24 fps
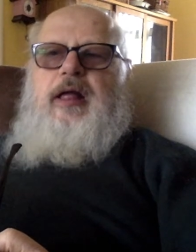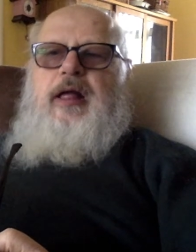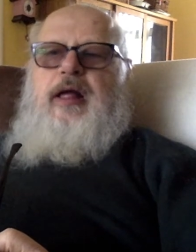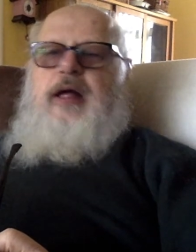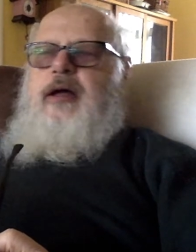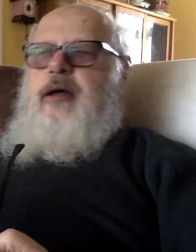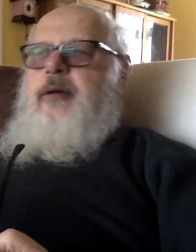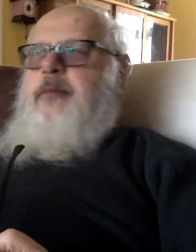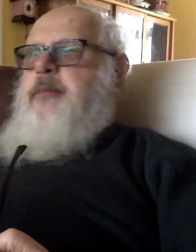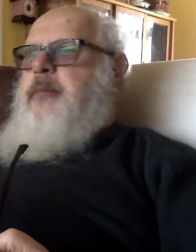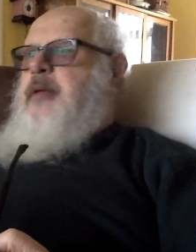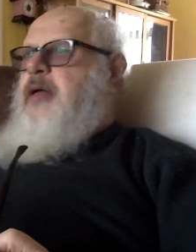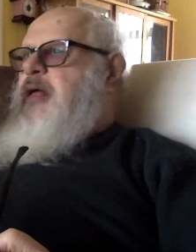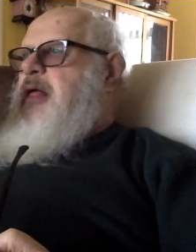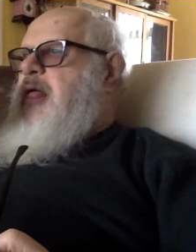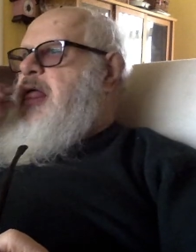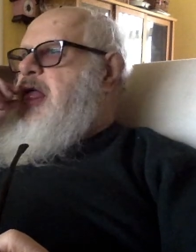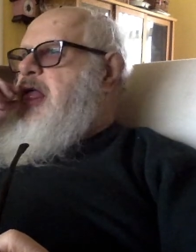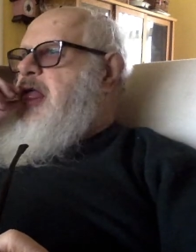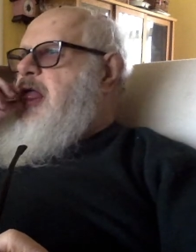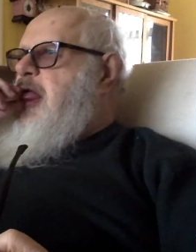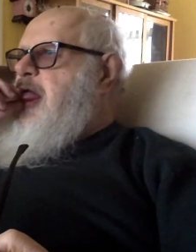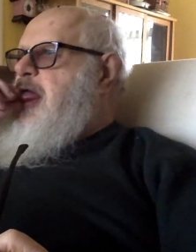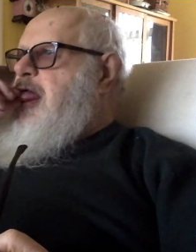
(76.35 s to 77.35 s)
I
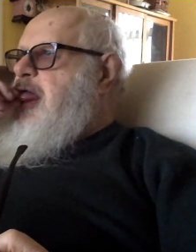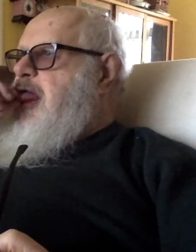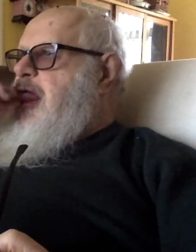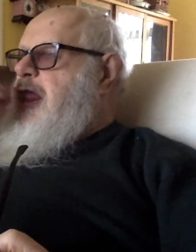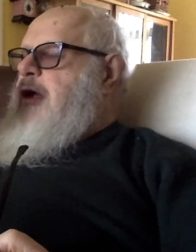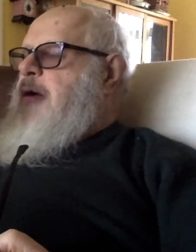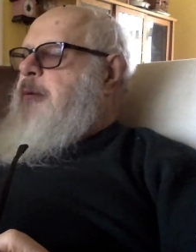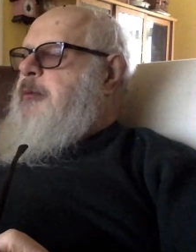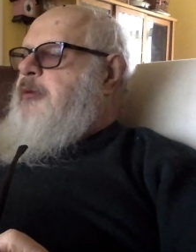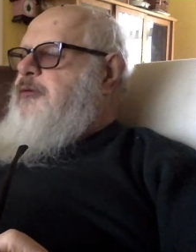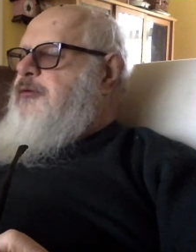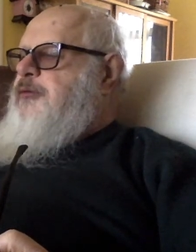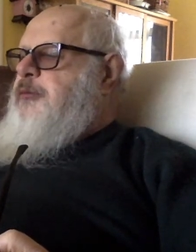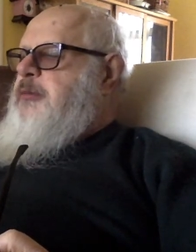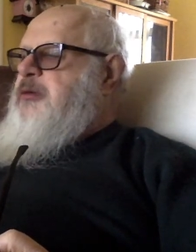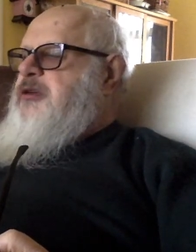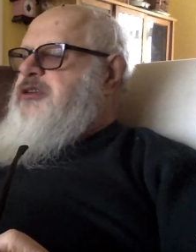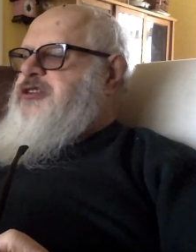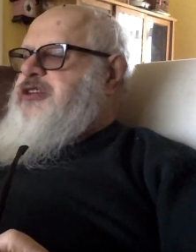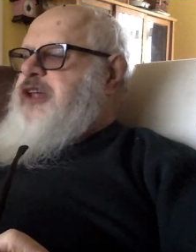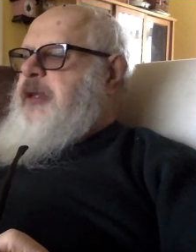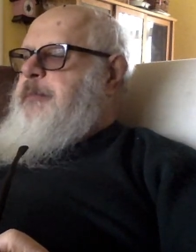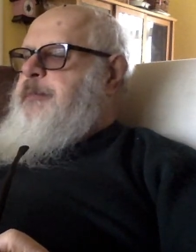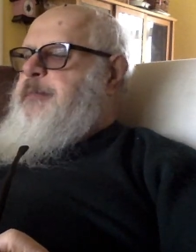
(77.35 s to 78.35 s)
mean, from the
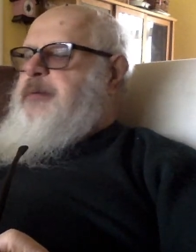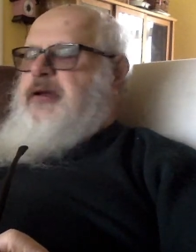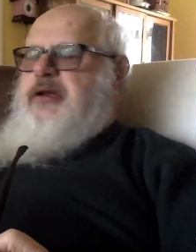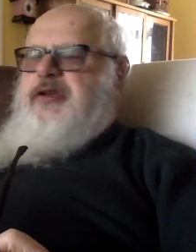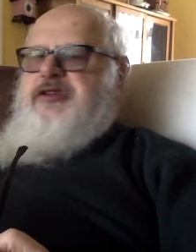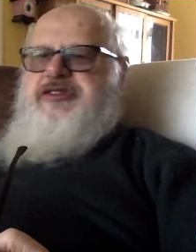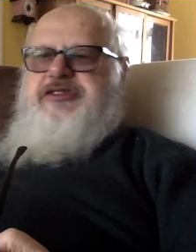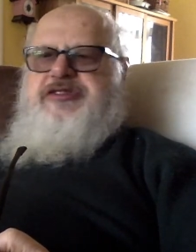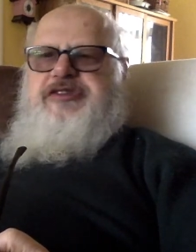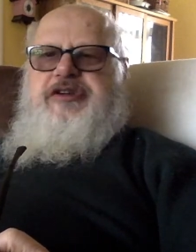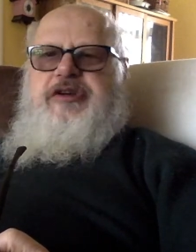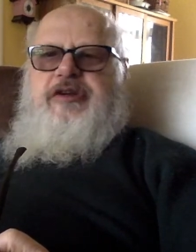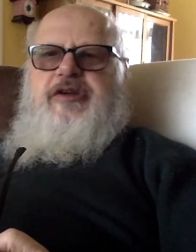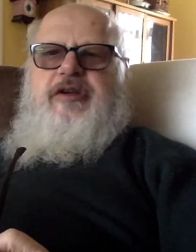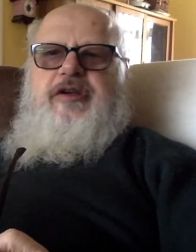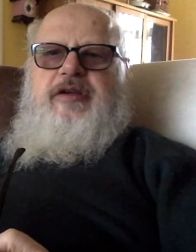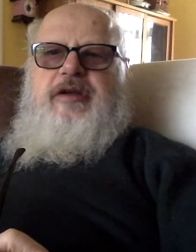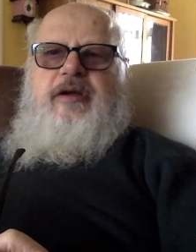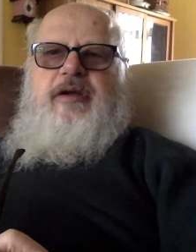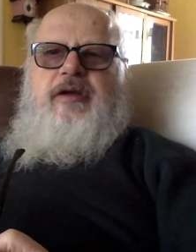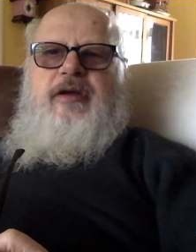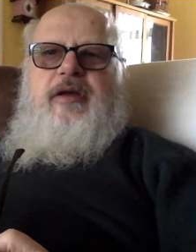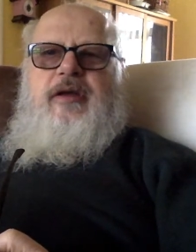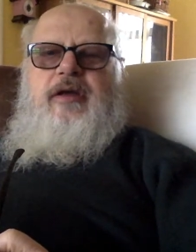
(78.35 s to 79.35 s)
simplest, you
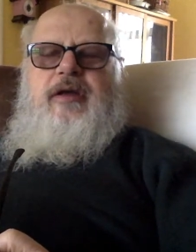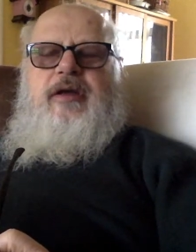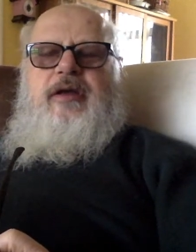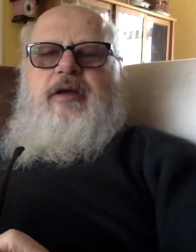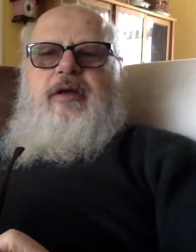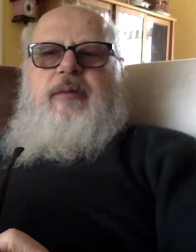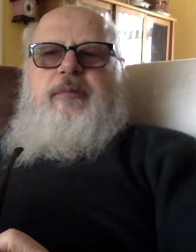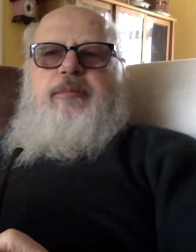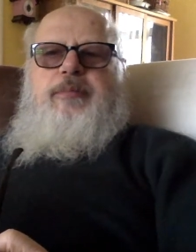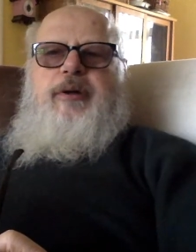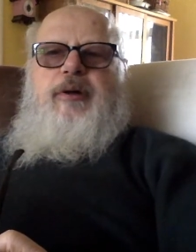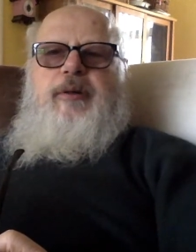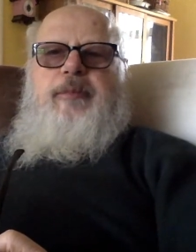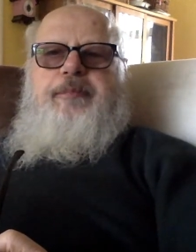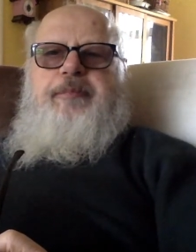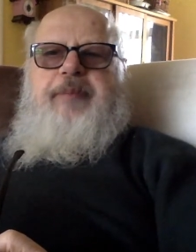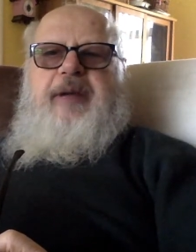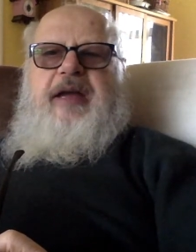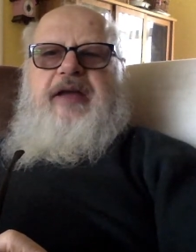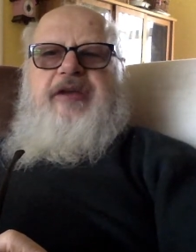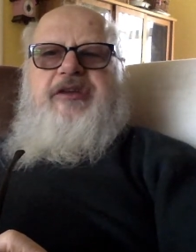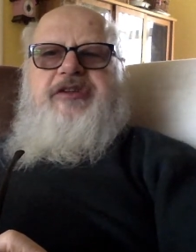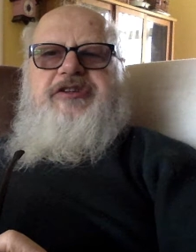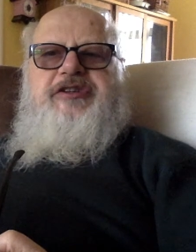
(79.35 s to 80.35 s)
could put
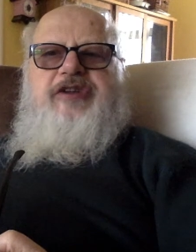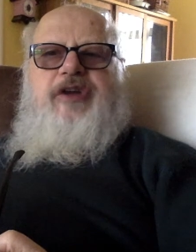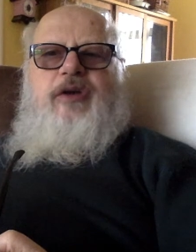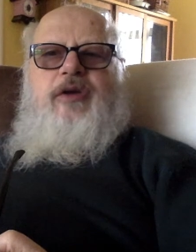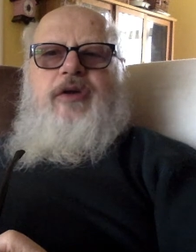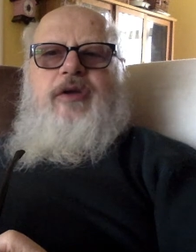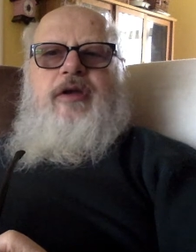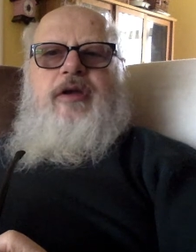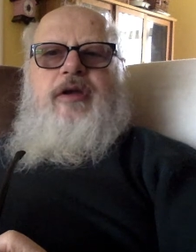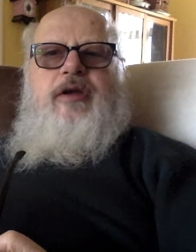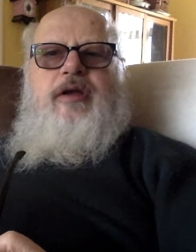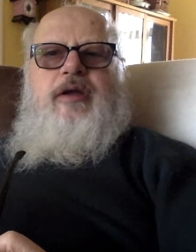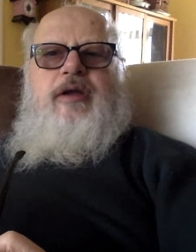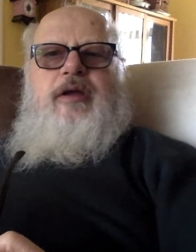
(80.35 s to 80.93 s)
bets on